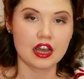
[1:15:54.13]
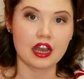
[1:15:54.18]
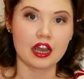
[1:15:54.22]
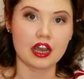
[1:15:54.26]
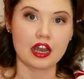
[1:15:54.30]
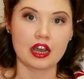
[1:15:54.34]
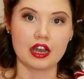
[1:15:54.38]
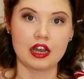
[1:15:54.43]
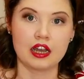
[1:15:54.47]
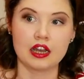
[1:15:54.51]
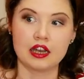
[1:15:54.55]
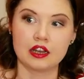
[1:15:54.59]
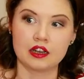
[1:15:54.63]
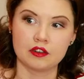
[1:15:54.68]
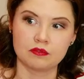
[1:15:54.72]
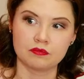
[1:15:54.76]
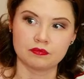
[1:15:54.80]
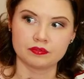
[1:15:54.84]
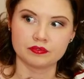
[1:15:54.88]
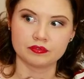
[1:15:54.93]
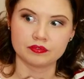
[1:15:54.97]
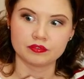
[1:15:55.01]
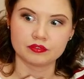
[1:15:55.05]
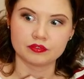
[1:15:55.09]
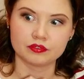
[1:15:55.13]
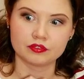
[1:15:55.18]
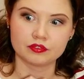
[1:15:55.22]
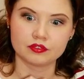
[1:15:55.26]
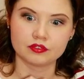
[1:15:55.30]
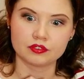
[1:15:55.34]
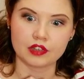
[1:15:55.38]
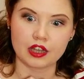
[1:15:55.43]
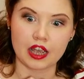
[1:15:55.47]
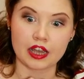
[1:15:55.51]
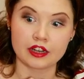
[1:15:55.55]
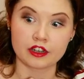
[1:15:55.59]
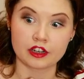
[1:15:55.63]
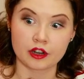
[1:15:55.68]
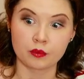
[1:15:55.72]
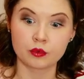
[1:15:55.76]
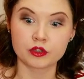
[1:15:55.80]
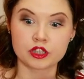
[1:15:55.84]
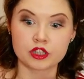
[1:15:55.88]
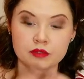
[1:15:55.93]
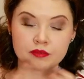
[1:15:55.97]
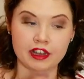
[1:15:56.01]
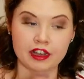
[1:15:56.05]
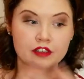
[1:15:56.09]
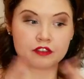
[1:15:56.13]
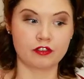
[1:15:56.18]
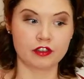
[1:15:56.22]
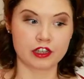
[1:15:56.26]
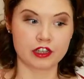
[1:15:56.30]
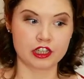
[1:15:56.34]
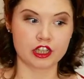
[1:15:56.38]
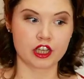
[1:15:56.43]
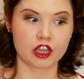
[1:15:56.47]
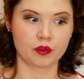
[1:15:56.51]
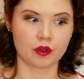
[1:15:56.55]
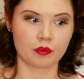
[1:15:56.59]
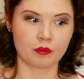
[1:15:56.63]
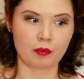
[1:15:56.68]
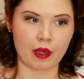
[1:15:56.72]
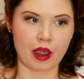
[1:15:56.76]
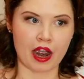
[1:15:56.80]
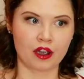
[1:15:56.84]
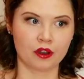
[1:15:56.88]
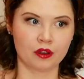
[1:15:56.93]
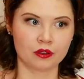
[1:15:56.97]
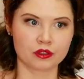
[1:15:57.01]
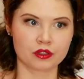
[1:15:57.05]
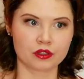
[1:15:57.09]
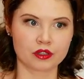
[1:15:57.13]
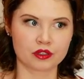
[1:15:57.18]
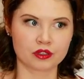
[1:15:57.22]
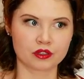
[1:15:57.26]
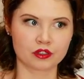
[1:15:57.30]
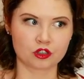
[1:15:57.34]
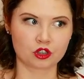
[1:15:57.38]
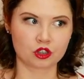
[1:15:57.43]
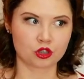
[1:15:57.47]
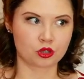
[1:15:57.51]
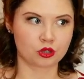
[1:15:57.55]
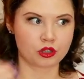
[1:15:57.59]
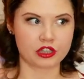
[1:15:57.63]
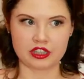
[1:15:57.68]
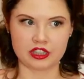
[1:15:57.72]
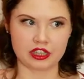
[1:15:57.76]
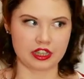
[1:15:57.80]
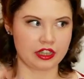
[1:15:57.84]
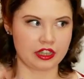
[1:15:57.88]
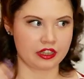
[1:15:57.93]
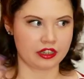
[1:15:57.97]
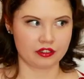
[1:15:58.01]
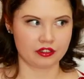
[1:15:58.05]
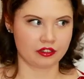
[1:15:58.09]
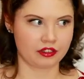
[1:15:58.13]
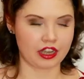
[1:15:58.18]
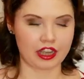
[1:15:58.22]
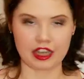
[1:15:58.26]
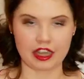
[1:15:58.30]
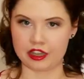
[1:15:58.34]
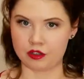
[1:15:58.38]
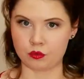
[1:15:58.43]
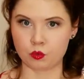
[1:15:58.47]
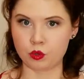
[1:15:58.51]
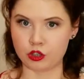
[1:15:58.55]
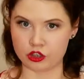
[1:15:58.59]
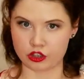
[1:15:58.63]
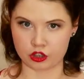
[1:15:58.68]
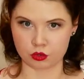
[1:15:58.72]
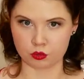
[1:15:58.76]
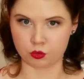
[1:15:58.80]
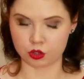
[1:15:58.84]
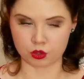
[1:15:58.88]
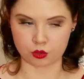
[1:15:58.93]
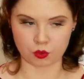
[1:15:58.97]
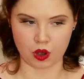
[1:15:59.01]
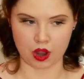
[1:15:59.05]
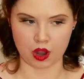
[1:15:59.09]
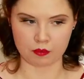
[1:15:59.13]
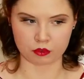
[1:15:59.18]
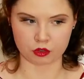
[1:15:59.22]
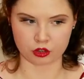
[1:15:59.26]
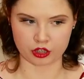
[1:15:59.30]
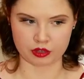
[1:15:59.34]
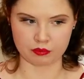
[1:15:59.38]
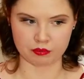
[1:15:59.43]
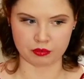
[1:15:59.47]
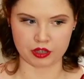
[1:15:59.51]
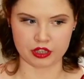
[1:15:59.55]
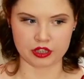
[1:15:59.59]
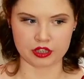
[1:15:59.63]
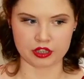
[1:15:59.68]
And I want to make a video about treating it with the woodworm treatment